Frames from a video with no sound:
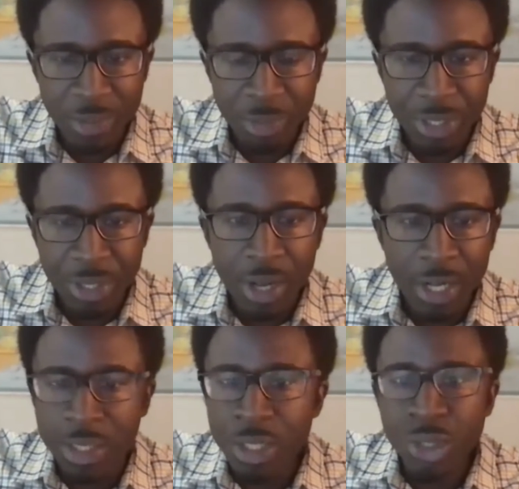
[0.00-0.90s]
but not
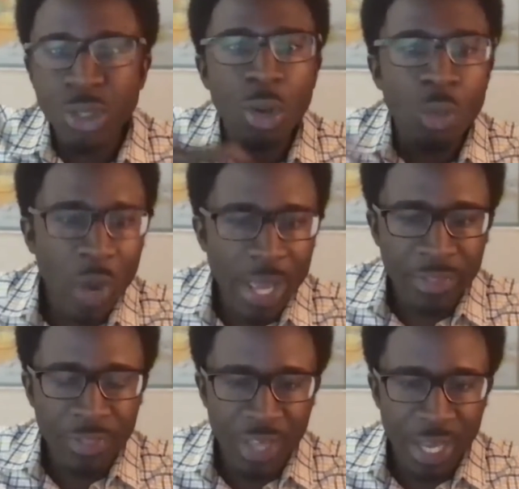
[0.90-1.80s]
so wet
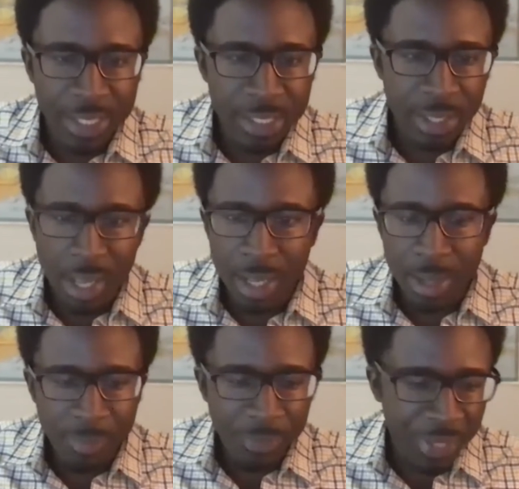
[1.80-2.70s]
that
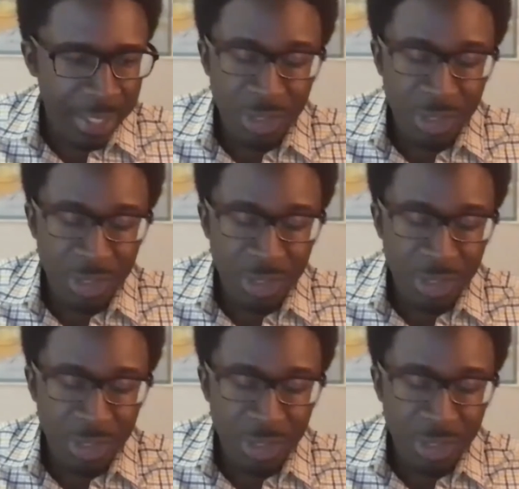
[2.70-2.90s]
that